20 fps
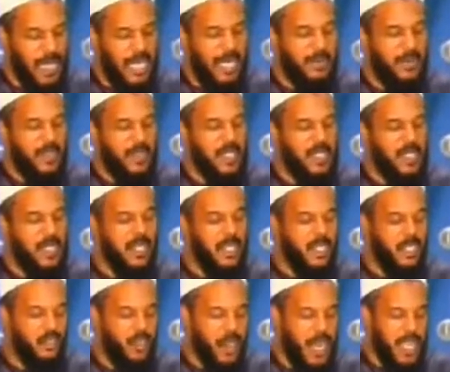And if it is a
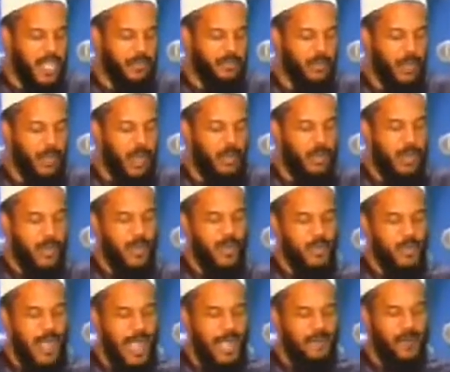disgrace for a
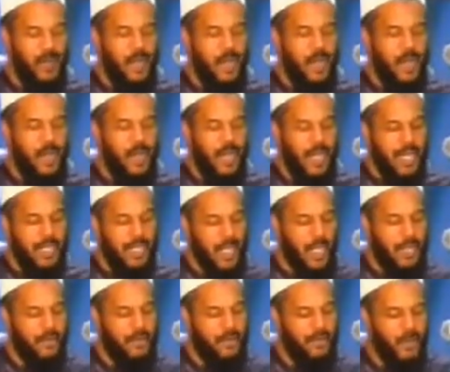woman to have her hair cut
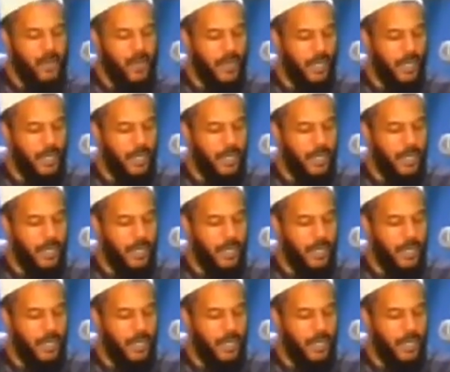off,